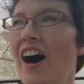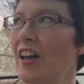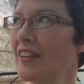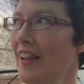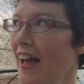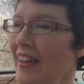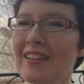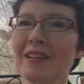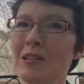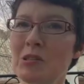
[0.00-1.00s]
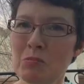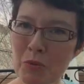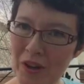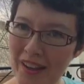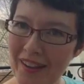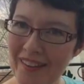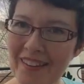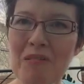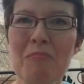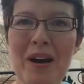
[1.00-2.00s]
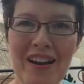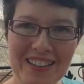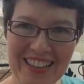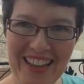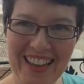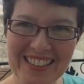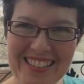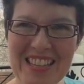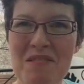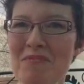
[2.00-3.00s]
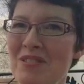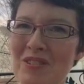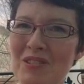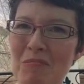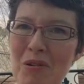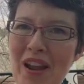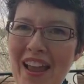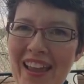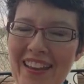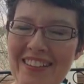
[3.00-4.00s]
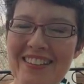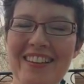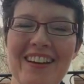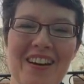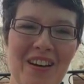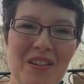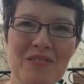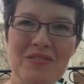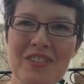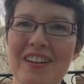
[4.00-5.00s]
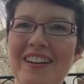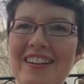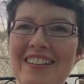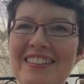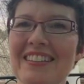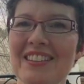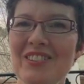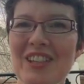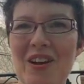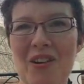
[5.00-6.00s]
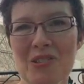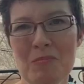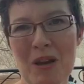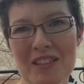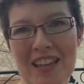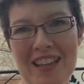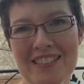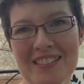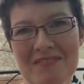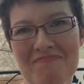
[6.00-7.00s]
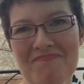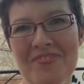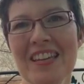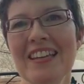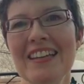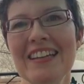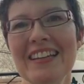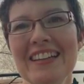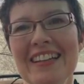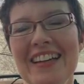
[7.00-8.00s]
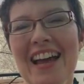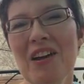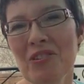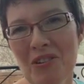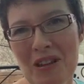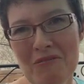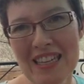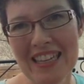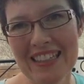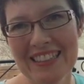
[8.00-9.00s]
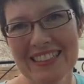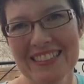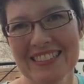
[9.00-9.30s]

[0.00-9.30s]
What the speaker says: Unlikely Spring podcast, episode number 8 of Knitterly Arts Podcast. Have a great weekend.